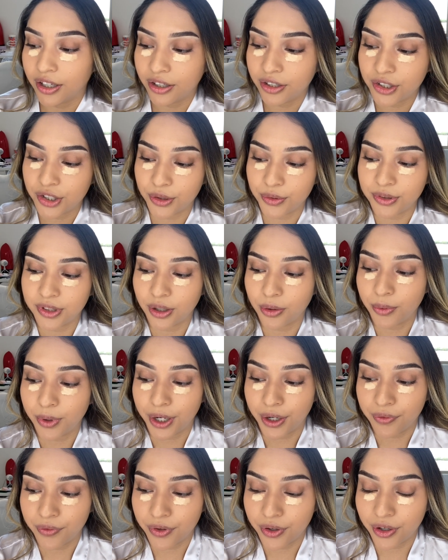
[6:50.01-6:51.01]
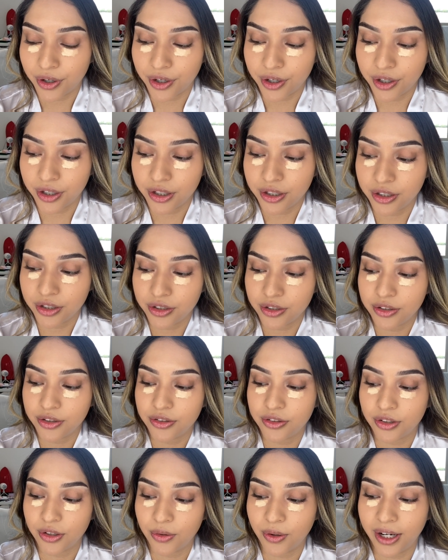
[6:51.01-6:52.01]
she was like whatever
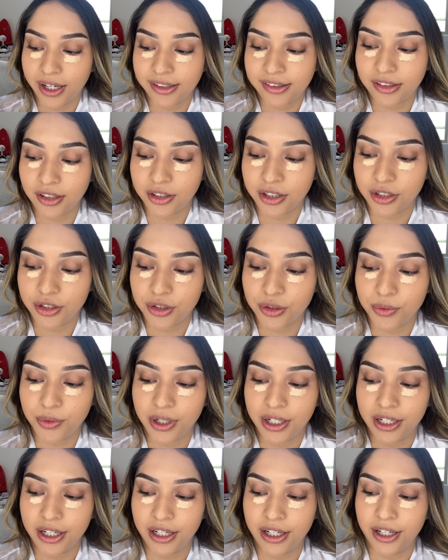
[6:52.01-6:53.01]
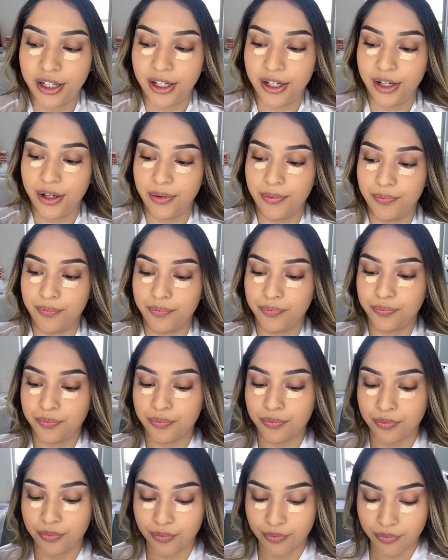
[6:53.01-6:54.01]
so i started doing um
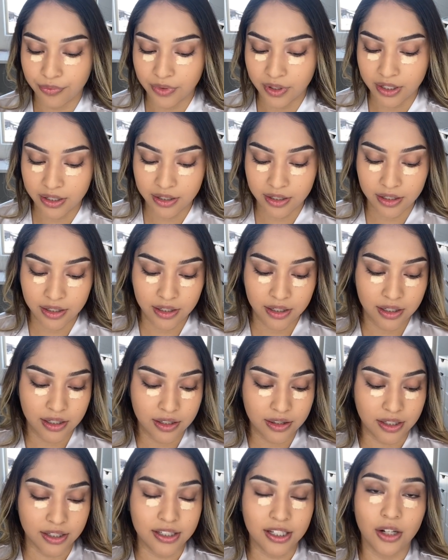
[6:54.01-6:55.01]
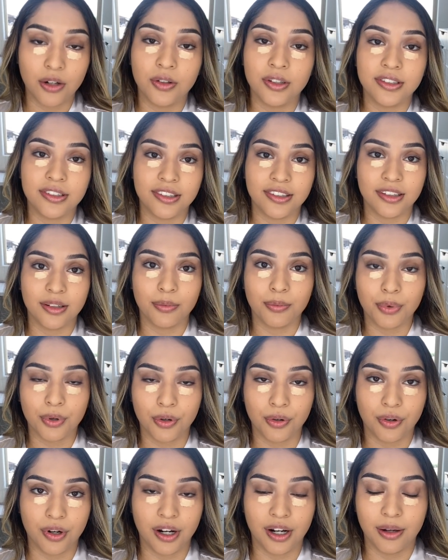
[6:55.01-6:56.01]
the dental assistant
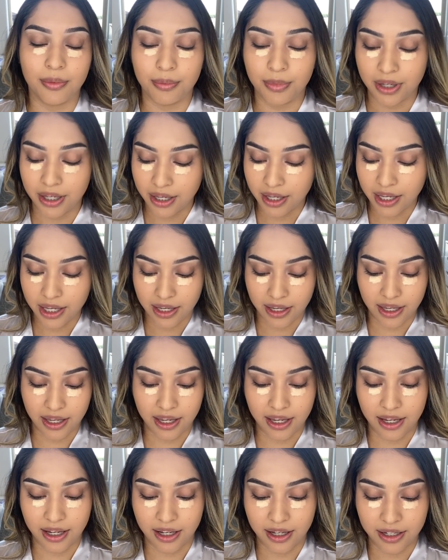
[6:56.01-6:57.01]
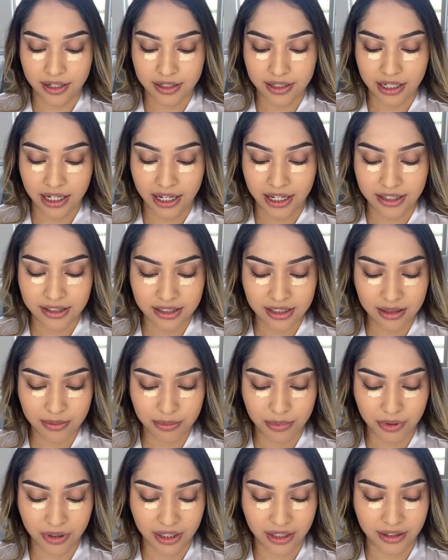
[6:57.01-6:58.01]
program and I ended up
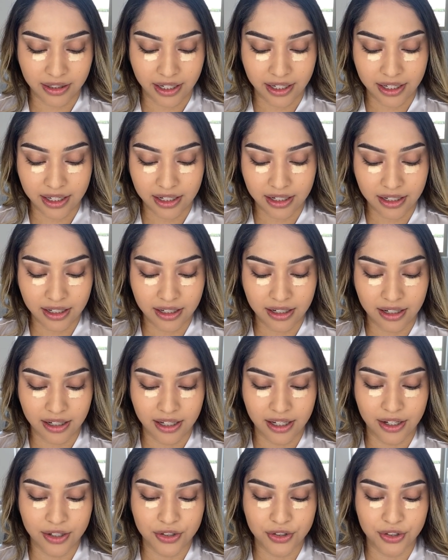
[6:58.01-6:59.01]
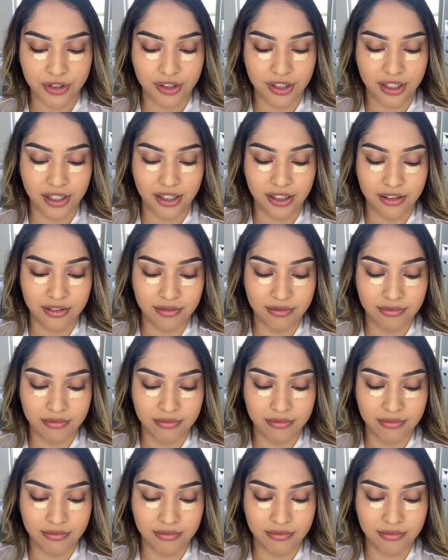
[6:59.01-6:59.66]
really liking it. I actually